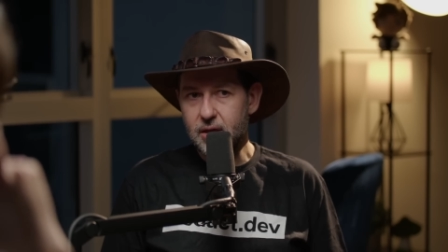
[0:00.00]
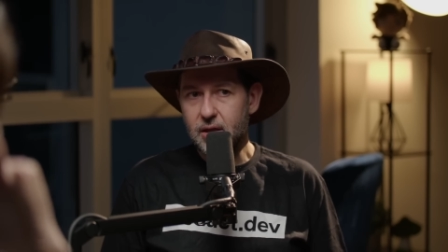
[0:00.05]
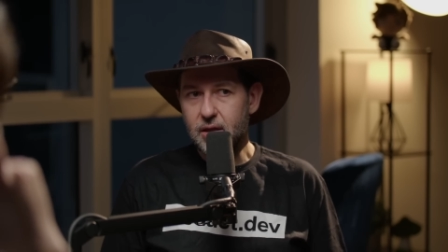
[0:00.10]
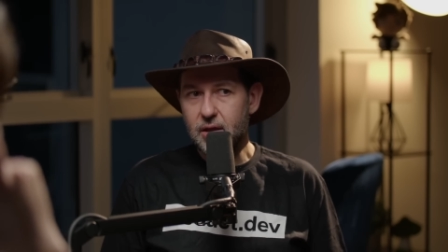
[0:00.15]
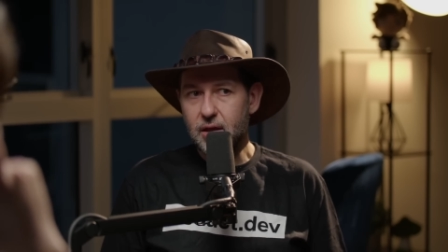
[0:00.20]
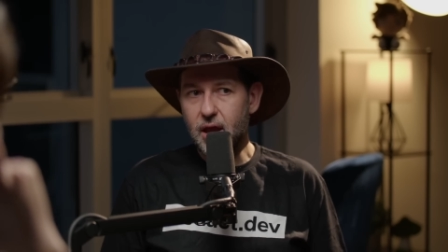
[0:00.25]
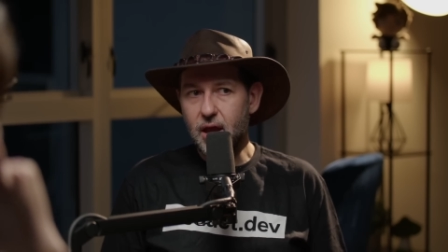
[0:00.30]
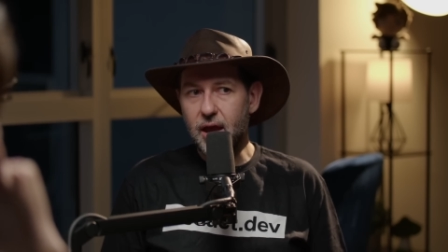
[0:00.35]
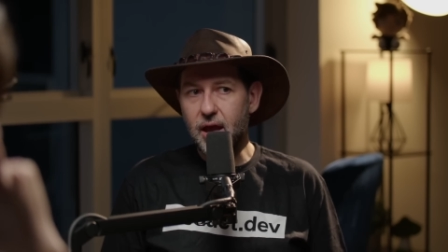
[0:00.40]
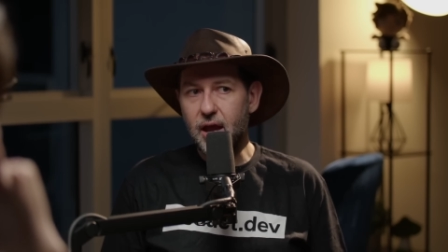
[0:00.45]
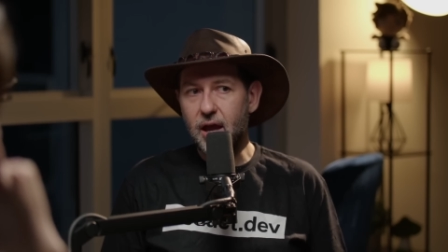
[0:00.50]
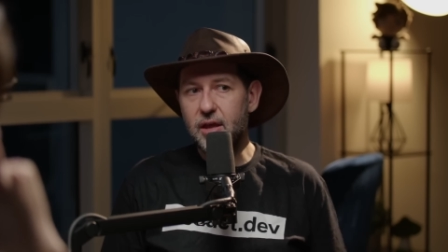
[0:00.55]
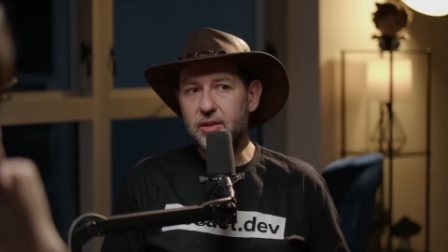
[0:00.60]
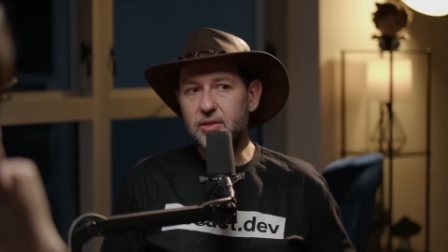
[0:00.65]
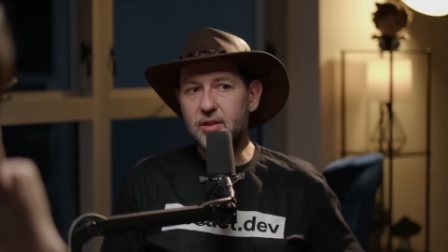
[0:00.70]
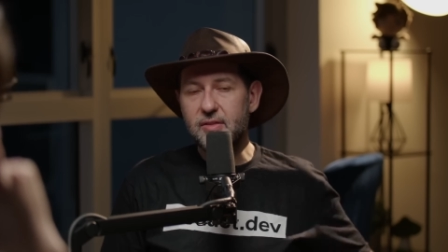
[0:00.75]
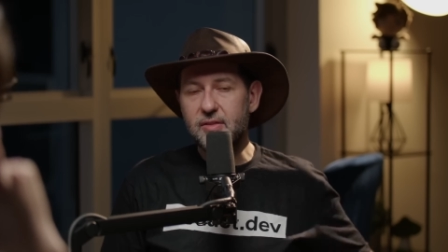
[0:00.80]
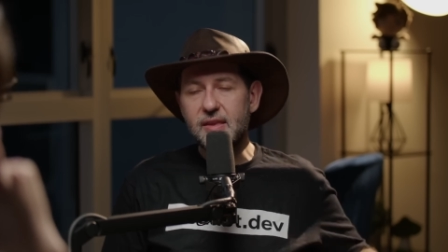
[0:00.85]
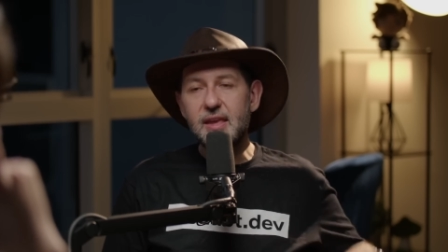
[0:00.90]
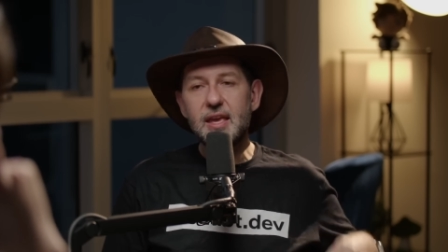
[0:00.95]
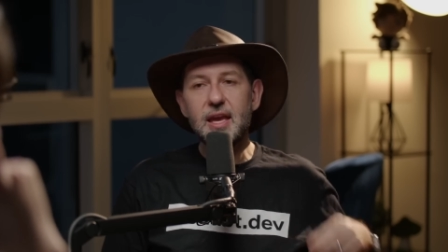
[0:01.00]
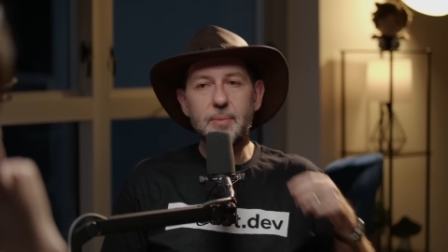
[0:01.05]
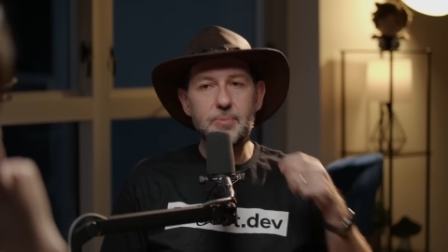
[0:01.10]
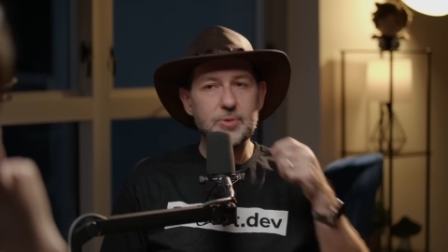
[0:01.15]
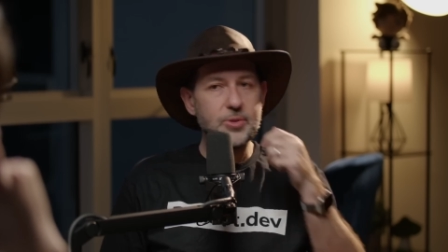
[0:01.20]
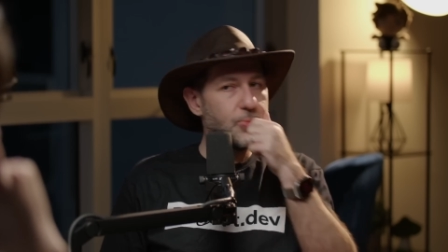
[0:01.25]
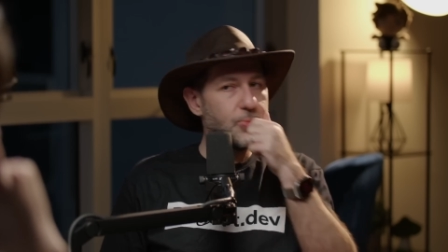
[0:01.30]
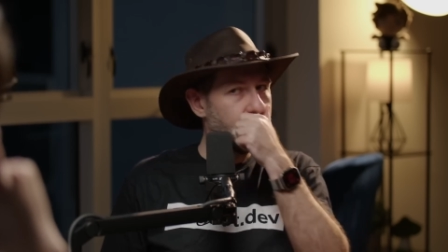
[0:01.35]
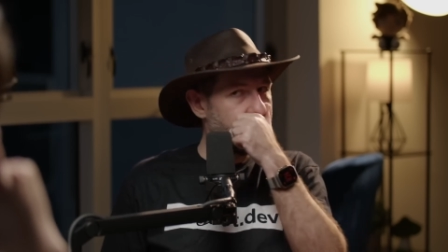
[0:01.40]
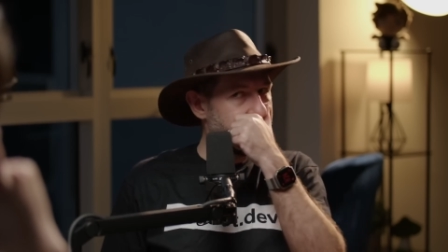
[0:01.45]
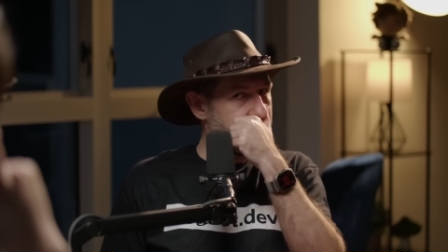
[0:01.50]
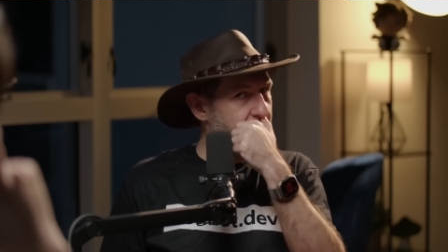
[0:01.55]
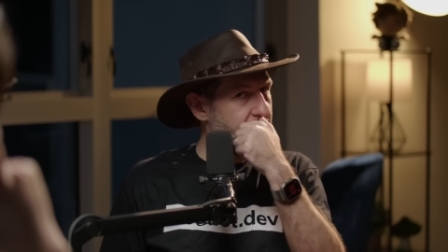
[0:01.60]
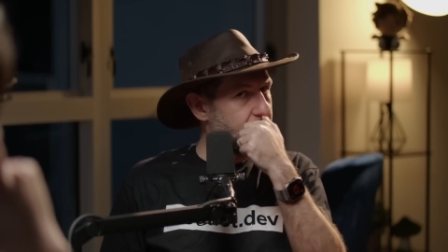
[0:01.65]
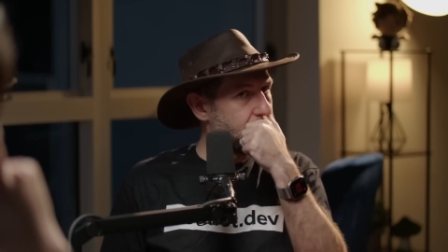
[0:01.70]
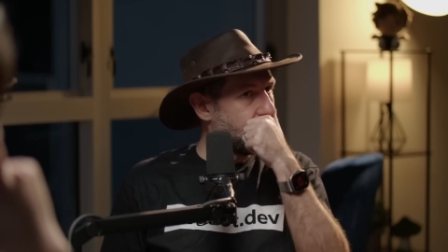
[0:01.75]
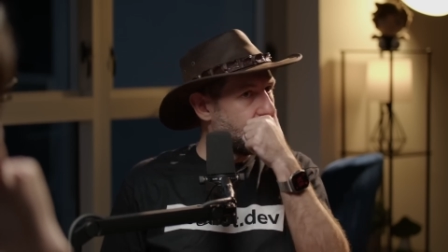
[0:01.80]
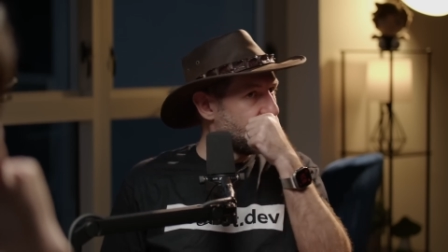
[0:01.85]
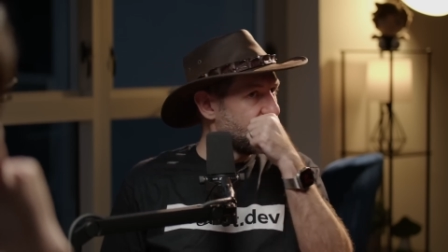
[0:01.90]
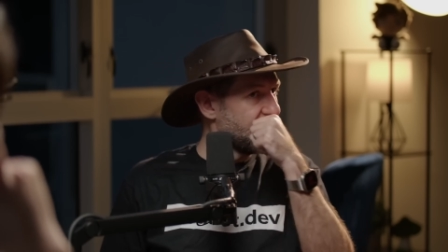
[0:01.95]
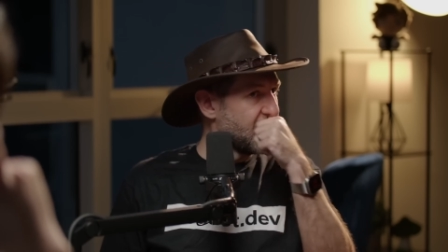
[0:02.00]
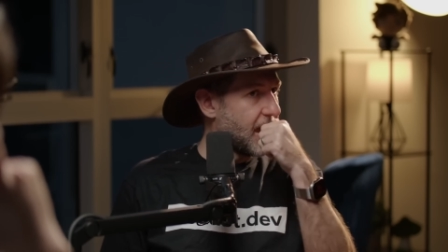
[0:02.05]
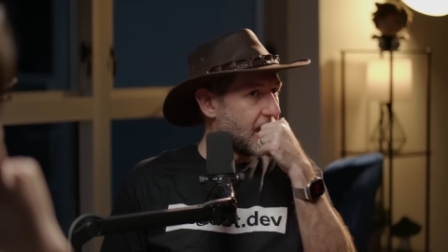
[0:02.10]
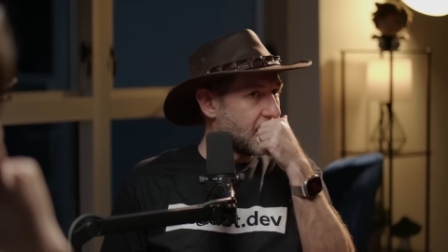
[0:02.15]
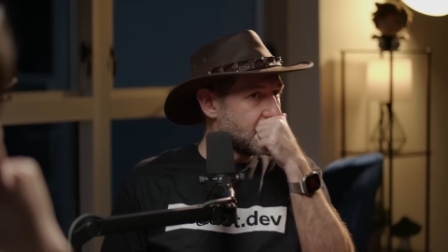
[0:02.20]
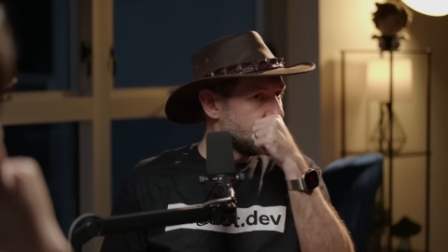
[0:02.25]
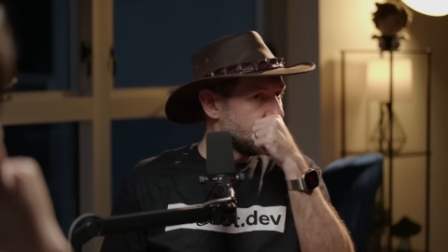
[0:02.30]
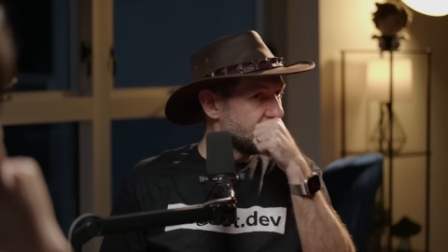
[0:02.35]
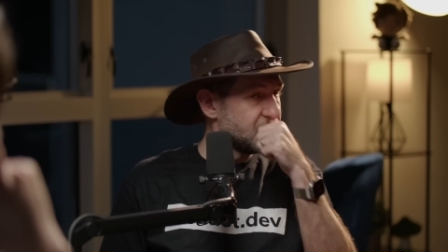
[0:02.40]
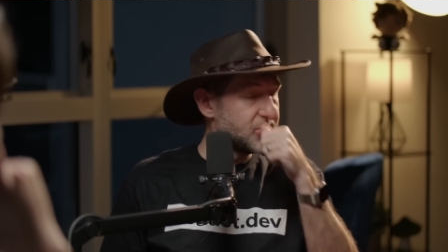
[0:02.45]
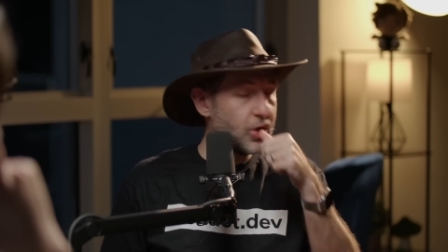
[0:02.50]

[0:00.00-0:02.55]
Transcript: the DMs would have been a part of that. So I